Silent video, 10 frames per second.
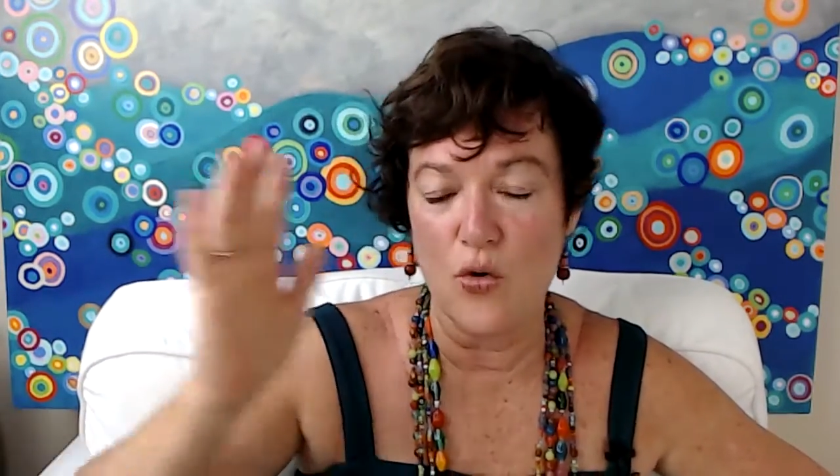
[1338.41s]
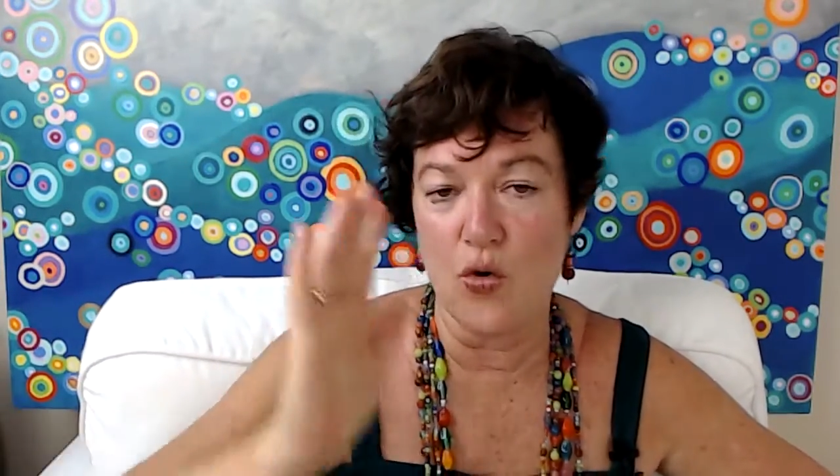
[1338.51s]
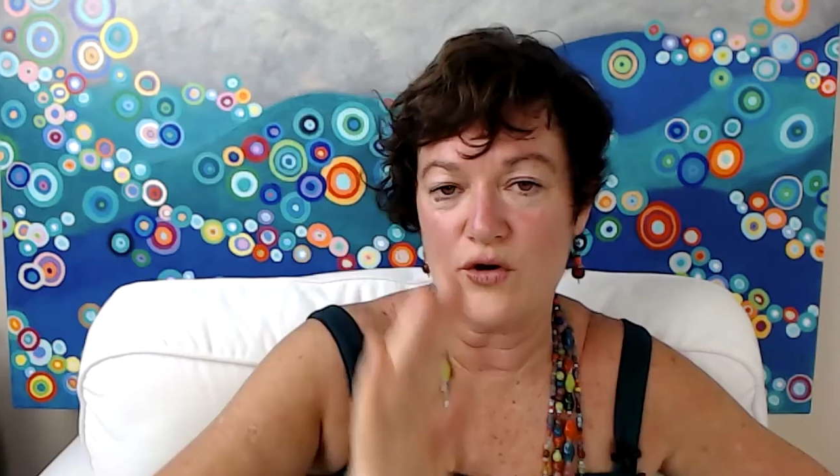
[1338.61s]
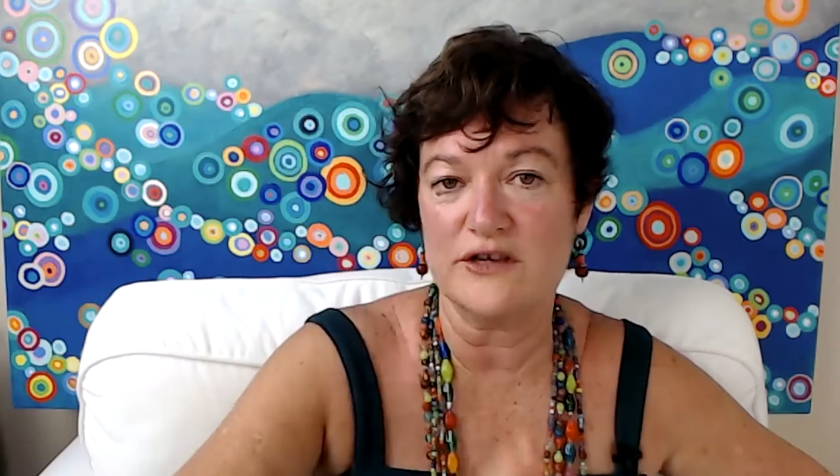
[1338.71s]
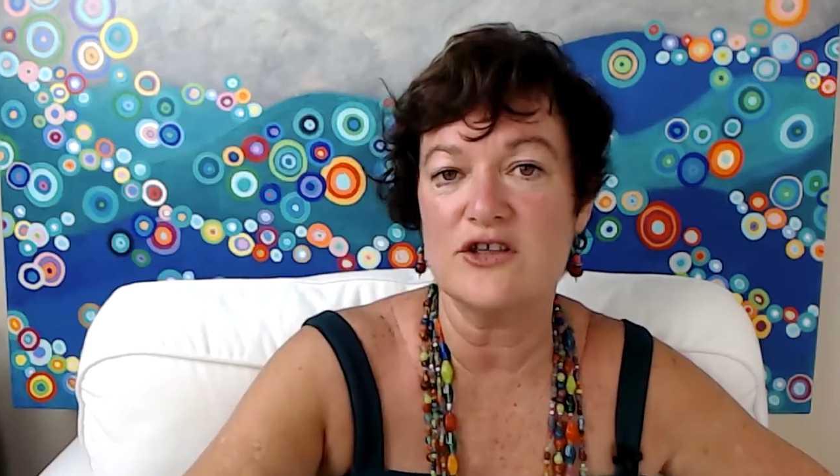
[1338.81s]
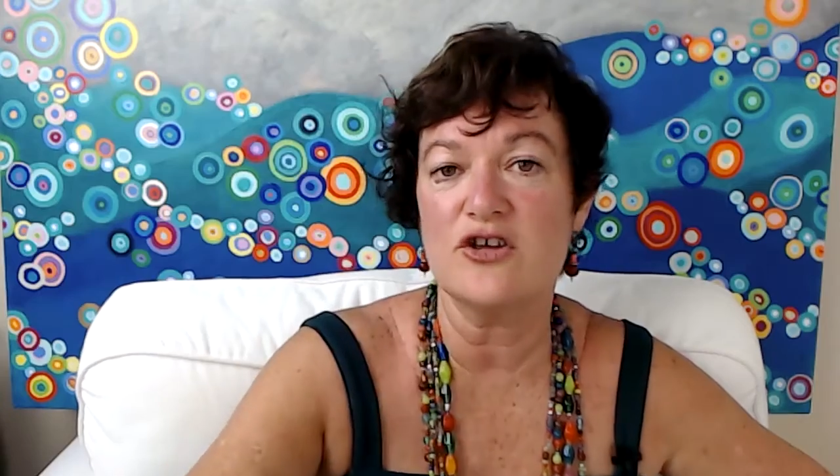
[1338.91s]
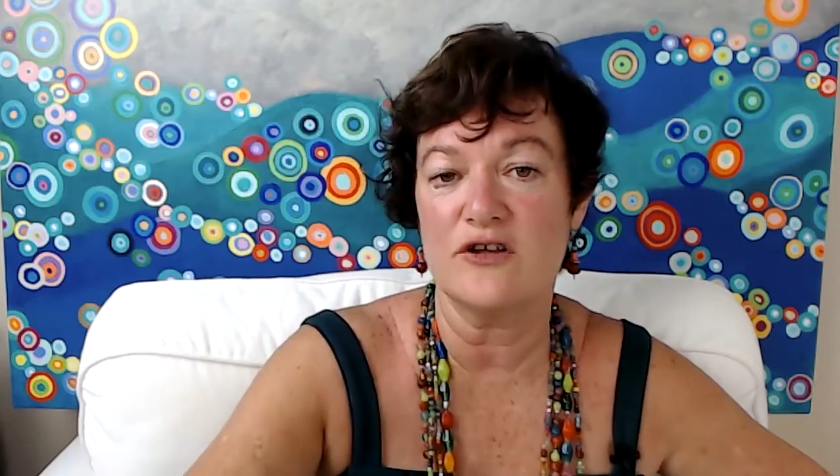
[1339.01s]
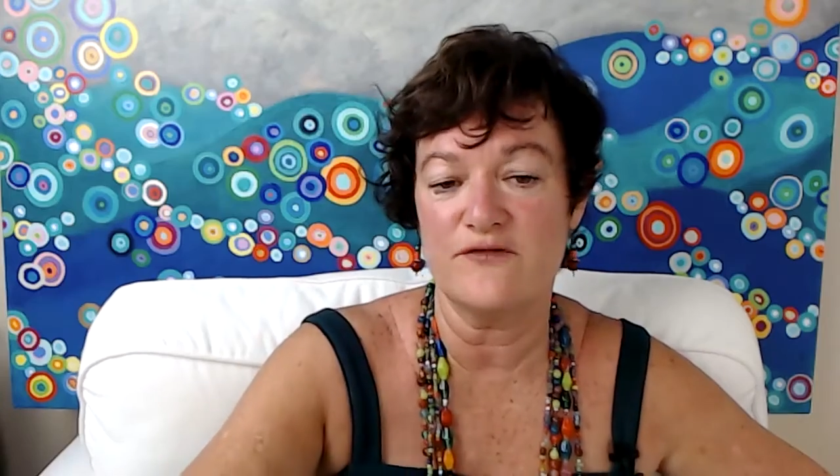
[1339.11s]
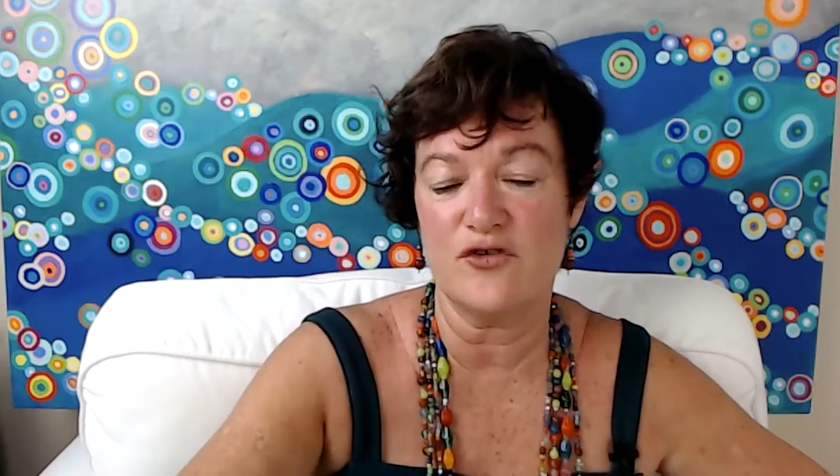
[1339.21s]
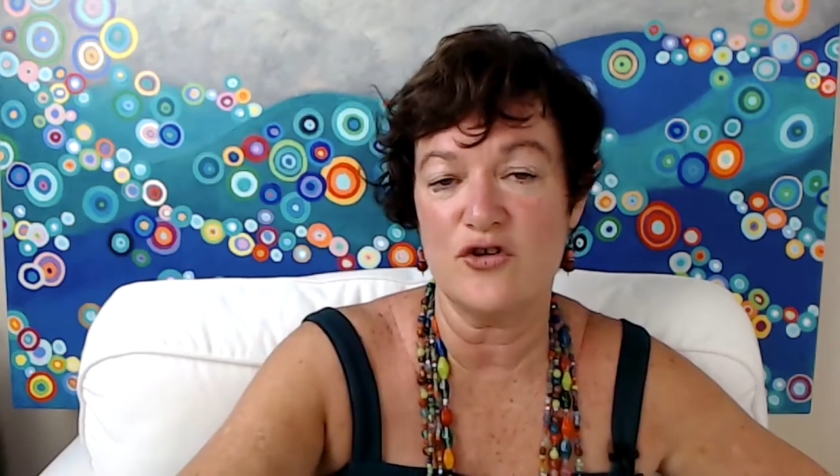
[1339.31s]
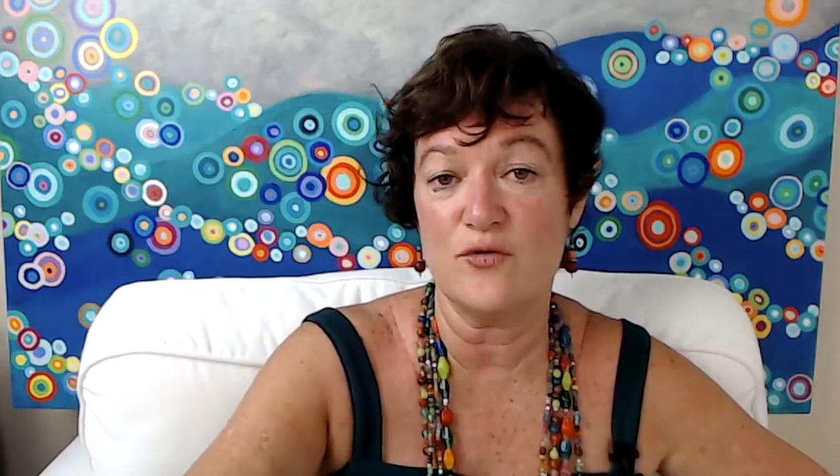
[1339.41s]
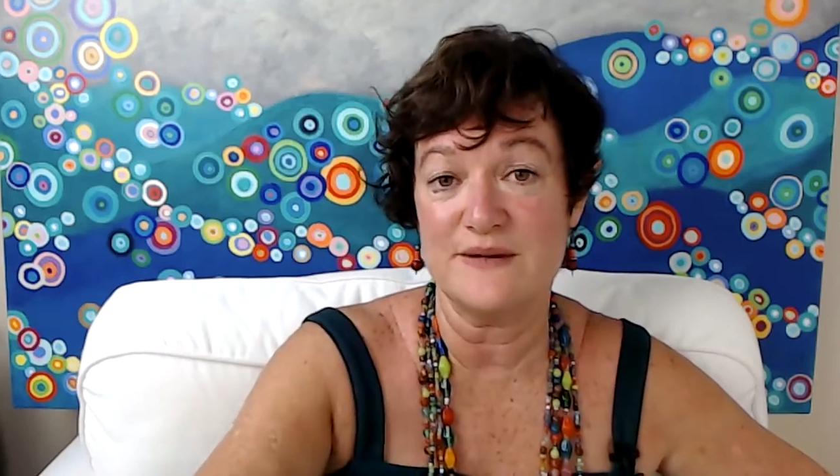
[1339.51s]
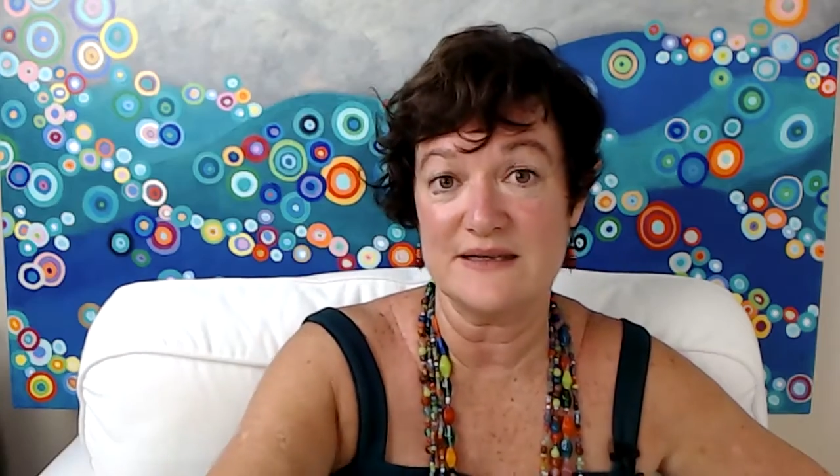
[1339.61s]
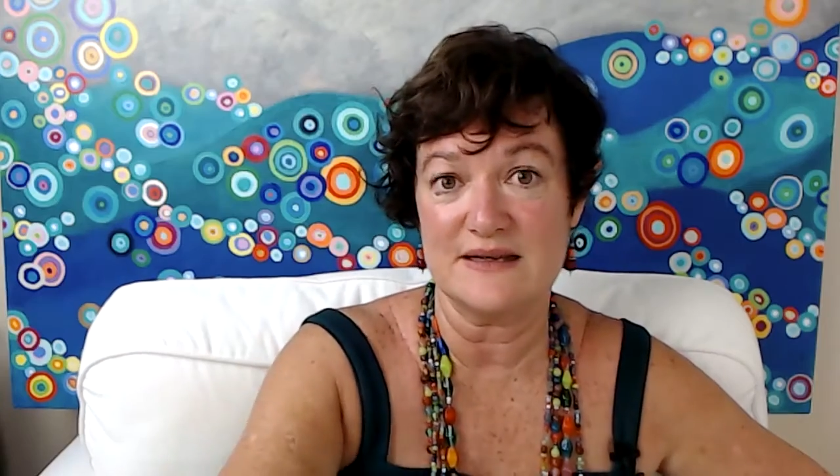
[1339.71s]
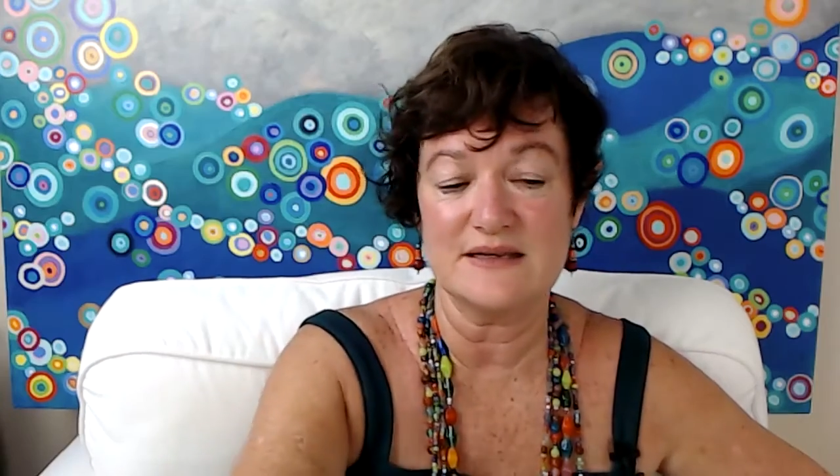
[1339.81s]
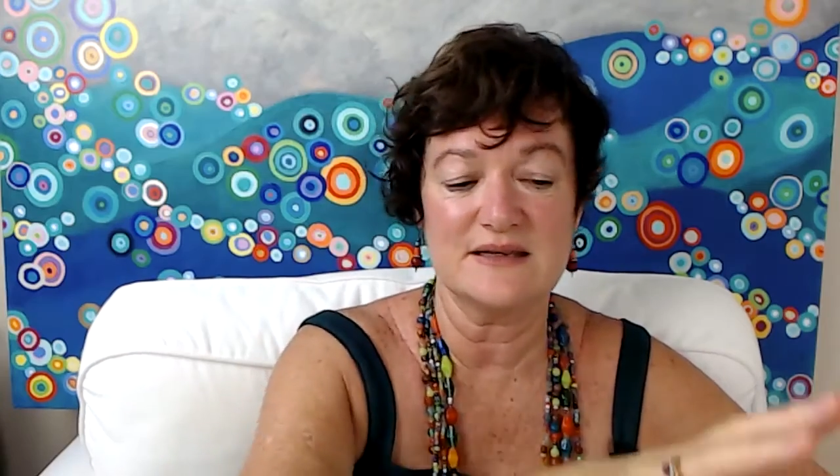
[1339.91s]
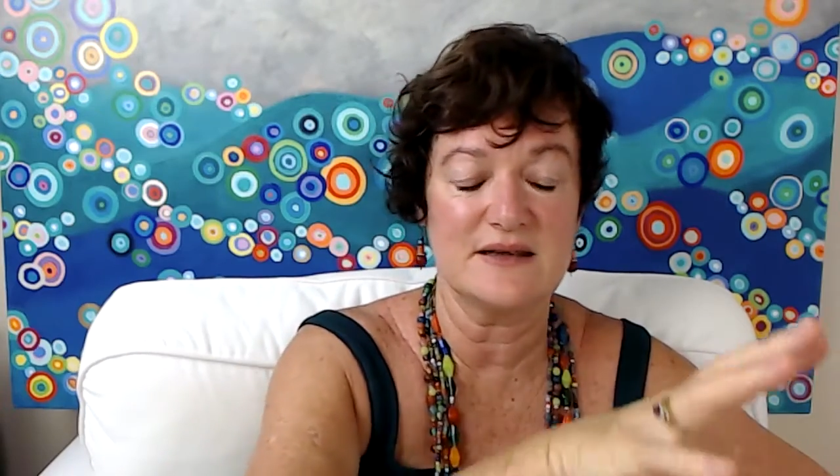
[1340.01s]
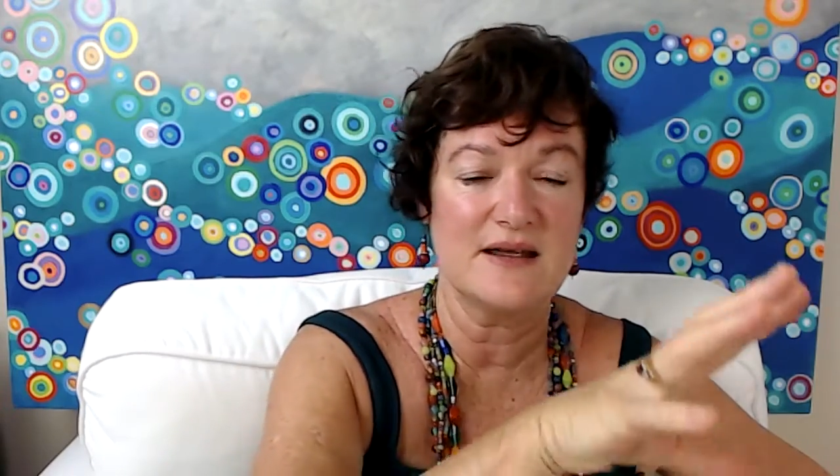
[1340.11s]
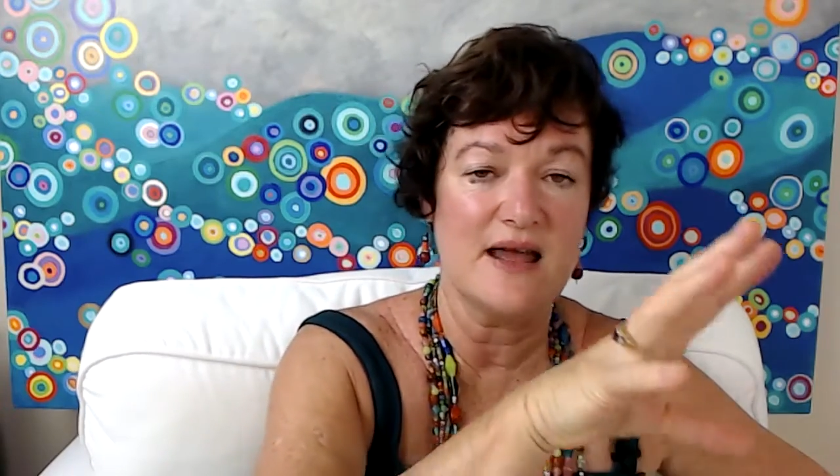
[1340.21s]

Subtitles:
order to convert your business